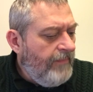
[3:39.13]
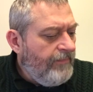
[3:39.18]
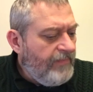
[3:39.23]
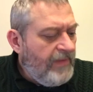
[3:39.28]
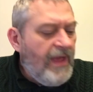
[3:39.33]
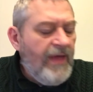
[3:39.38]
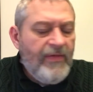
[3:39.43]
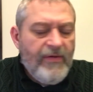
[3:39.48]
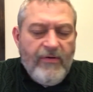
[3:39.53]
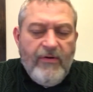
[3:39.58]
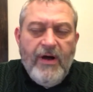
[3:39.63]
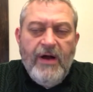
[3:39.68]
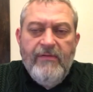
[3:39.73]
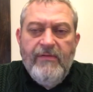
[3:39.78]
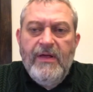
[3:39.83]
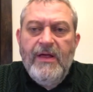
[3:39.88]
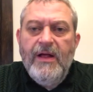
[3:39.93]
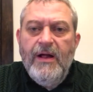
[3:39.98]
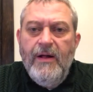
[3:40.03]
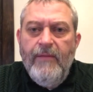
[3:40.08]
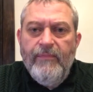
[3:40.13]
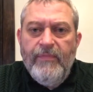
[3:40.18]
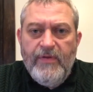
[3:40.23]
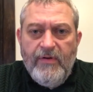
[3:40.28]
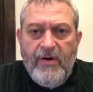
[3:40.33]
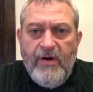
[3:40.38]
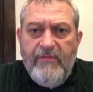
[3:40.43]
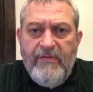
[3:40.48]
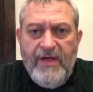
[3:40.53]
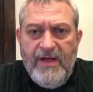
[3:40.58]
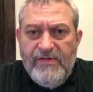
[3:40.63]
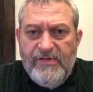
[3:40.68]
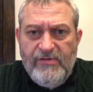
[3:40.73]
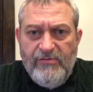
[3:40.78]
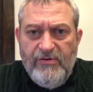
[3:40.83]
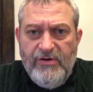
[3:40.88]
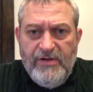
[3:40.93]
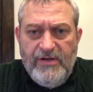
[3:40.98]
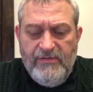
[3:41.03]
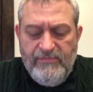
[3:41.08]
Yeah, the gravy. The gravy has a
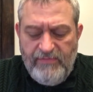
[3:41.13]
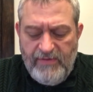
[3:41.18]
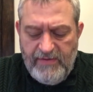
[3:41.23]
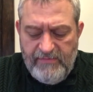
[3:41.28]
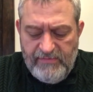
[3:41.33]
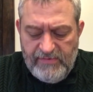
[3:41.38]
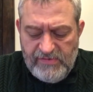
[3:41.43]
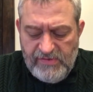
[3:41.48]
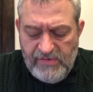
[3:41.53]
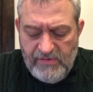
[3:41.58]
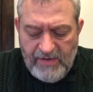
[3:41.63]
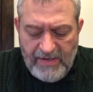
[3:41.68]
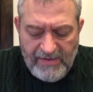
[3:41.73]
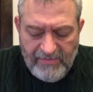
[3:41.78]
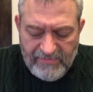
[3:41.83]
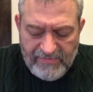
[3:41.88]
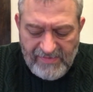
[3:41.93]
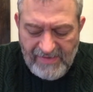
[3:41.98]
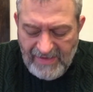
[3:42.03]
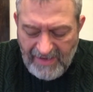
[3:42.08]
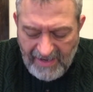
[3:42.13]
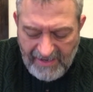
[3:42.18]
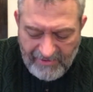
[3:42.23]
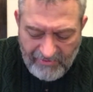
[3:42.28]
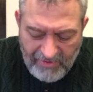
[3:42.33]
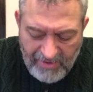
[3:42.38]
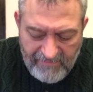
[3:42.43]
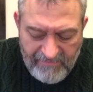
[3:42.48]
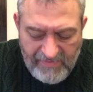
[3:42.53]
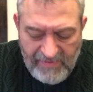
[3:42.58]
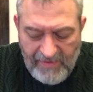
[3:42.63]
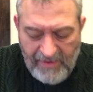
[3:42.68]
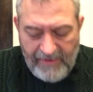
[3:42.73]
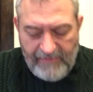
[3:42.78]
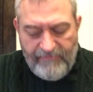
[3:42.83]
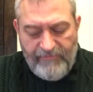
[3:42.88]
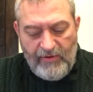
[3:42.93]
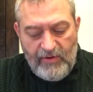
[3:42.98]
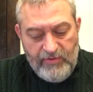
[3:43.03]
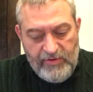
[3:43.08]
really good flavor too. I don't see a lot of gravy
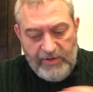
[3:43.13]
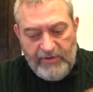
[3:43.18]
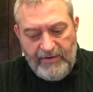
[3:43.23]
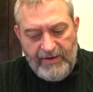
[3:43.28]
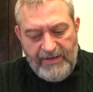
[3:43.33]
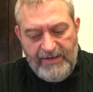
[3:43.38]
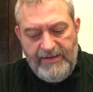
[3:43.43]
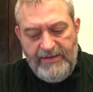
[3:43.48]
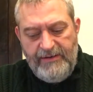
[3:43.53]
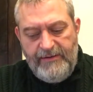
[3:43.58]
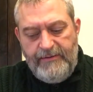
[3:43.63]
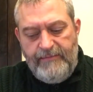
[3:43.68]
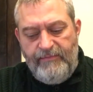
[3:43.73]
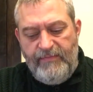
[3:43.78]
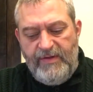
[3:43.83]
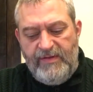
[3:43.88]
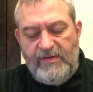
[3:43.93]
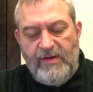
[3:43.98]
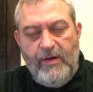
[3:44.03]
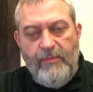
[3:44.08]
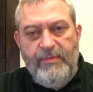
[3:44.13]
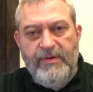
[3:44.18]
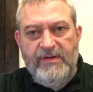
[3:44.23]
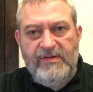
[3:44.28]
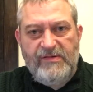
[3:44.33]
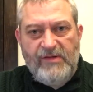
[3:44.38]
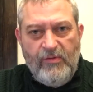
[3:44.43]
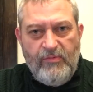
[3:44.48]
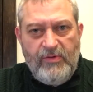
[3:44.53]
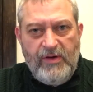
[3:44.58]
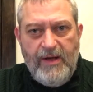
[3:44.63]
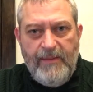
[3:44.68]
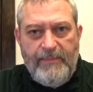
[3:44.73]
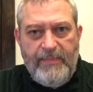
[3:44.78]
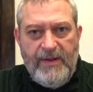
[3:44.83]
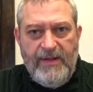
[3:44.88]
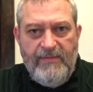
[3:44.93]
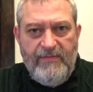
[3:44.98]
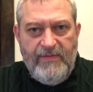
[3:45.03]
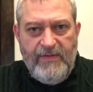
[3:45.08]
like floating right in here. It's all been soaked
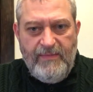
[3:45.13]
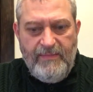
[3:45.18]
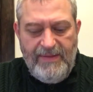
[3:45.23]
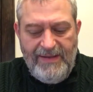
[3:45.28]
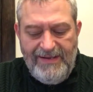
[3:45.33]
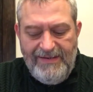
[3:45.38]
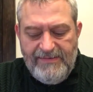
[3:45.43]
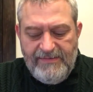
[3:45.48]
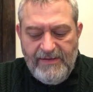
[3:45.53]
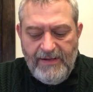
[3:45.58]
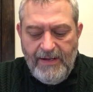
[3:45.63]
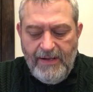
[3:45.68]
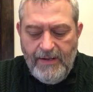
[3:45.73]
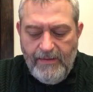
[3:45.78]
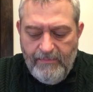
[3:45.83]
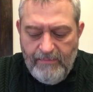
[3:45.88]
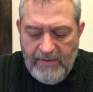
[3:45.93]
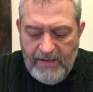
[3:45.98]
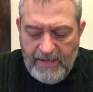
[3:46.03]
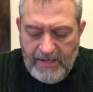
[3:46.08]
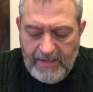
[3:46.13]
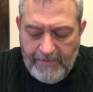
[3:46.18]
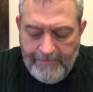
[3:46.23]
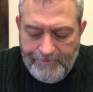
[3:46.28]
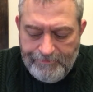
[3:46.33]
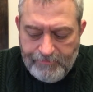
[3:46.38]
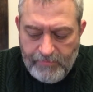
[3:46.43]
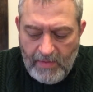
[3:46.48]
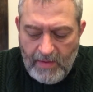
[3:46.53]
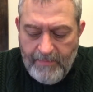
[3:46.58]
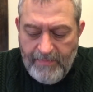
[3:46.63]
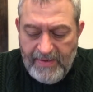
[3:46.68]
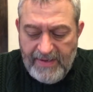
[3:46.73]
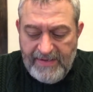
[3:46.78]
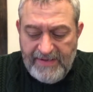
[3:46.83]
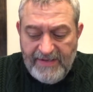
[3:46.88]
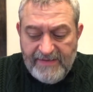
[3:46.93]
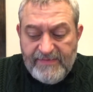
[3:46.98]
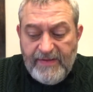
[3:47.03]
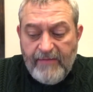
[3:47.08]
up in the meat, but it
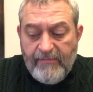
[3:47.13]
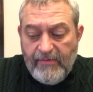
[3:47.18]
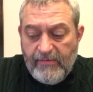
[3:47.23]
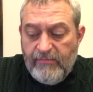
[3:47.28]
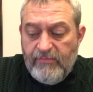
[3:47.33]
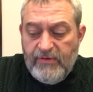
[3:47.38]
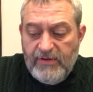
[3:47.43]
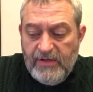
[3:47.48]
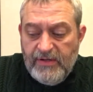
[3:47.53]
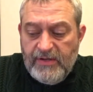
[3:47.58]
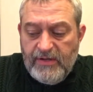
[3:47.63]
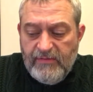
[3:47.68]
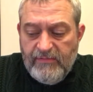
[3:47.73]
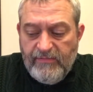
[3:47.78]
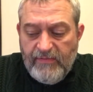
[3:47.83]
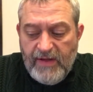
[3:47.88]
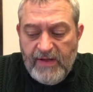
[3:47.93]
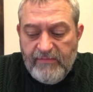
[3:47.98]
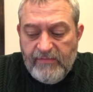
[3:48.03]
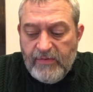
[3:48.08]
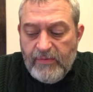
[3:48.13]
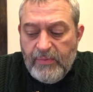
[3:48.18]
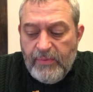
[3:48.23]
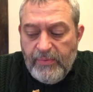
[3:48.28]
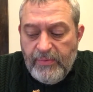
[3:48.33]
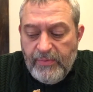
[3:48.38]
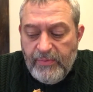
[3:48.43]
does have a really good flavor.